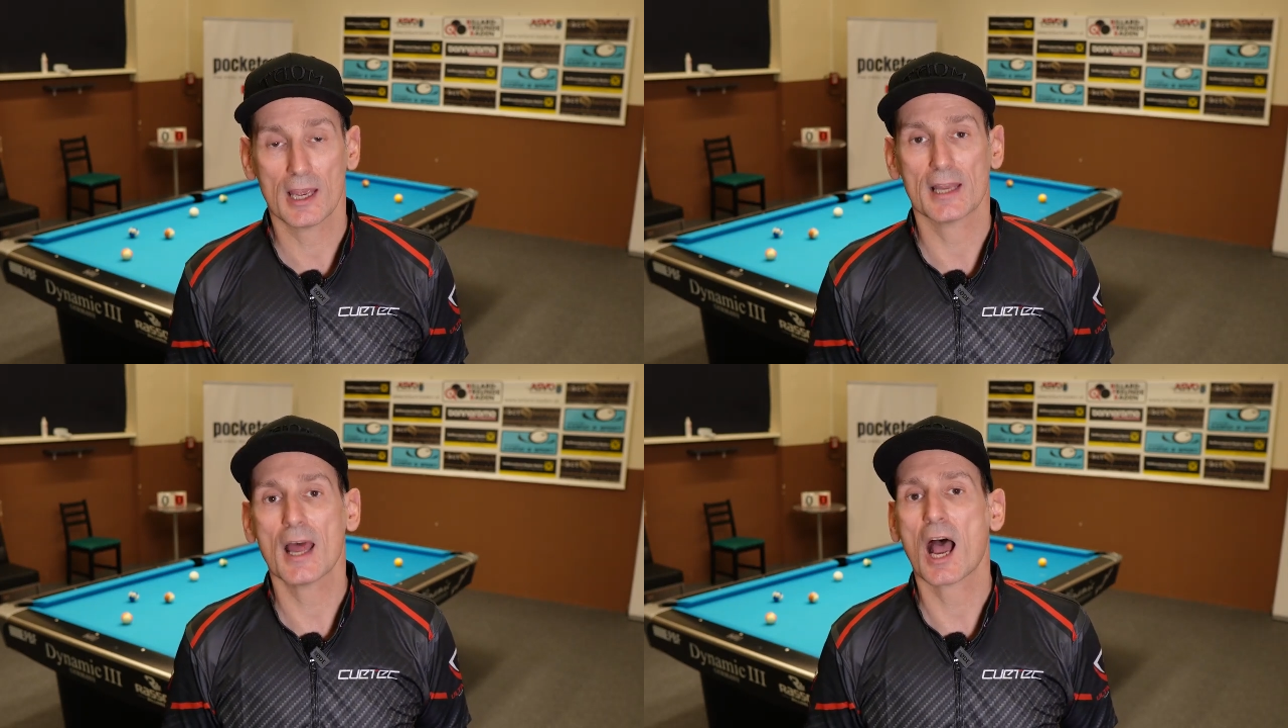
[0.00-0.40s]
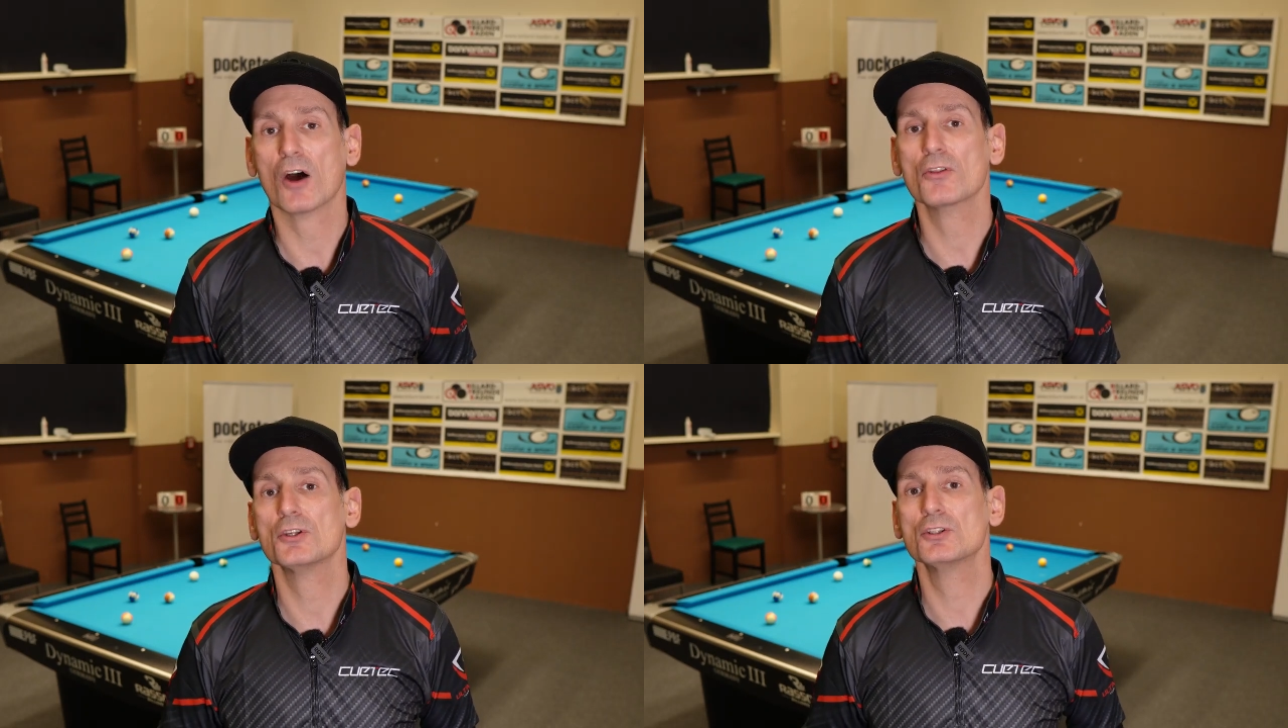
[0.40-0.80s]
and
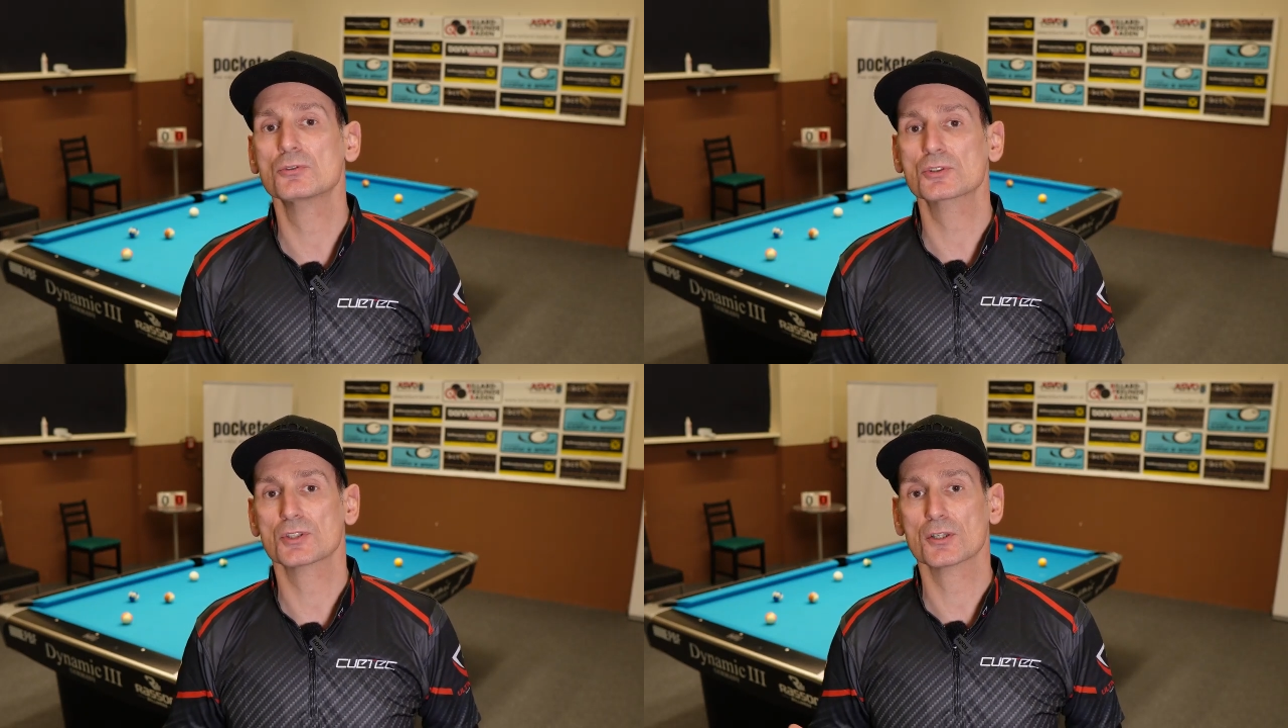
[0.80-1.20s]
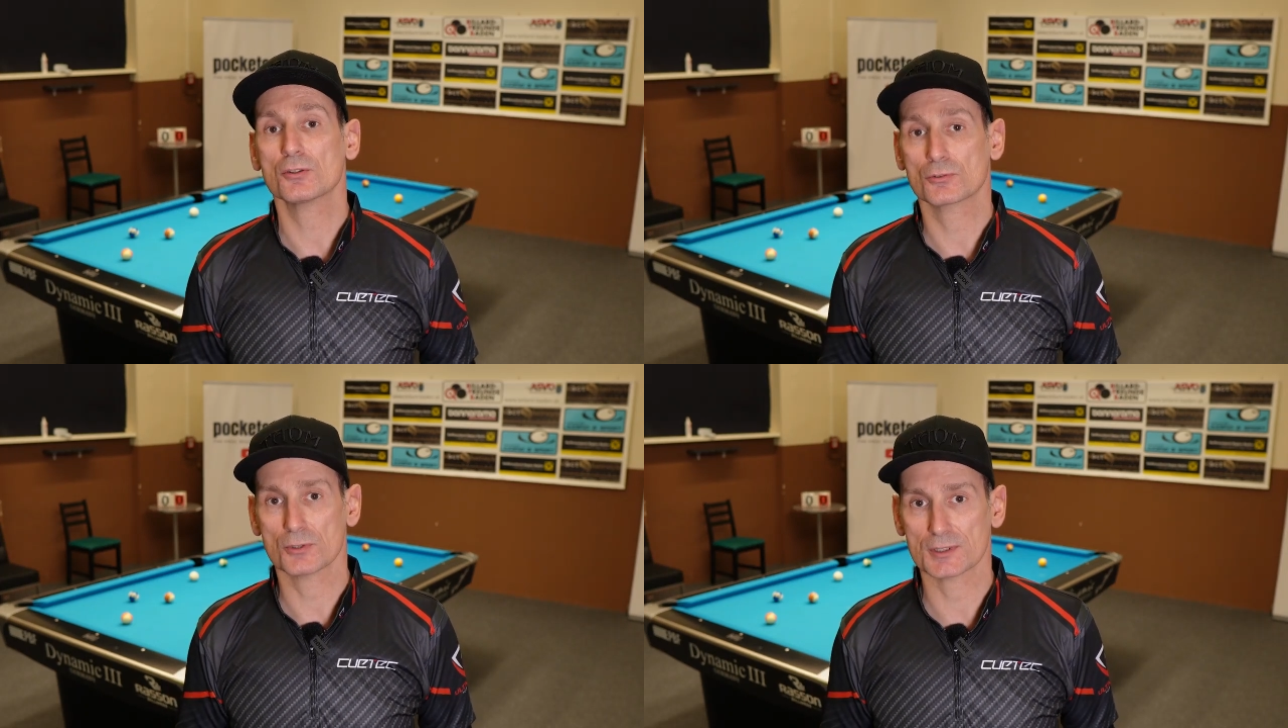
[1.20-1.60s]
how they use their
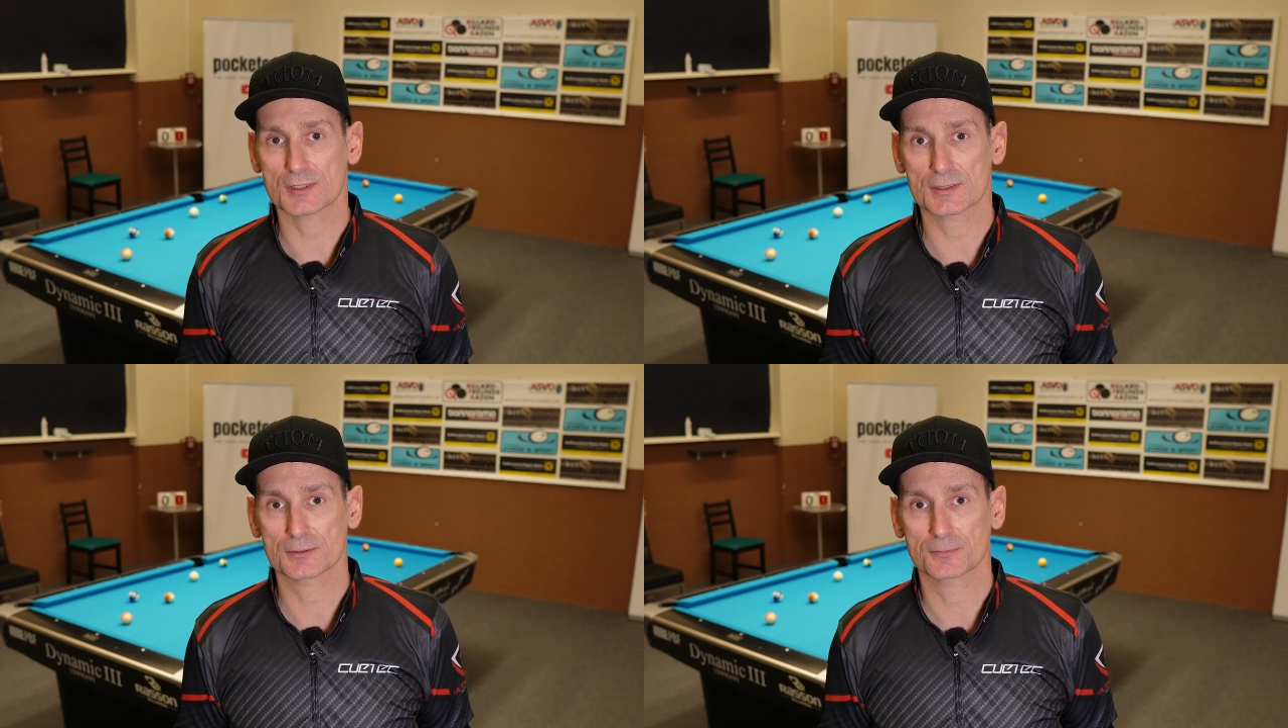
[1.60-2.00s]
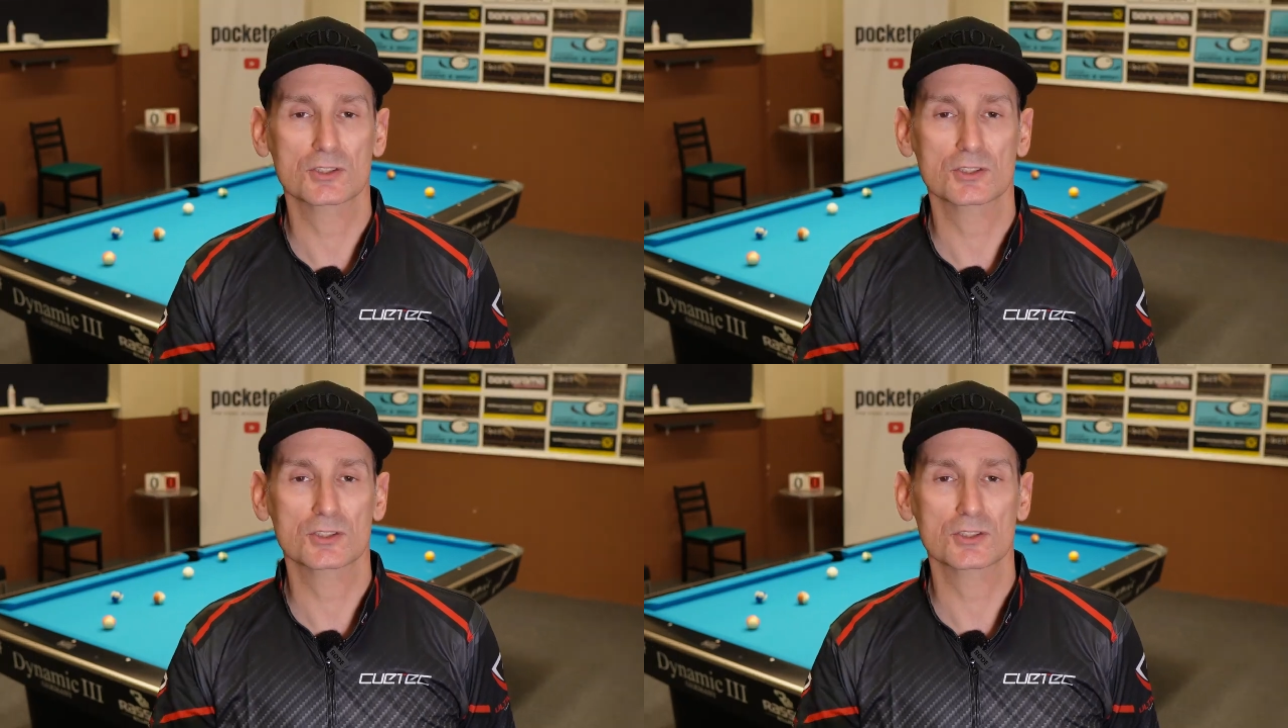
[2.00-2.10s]
wrist.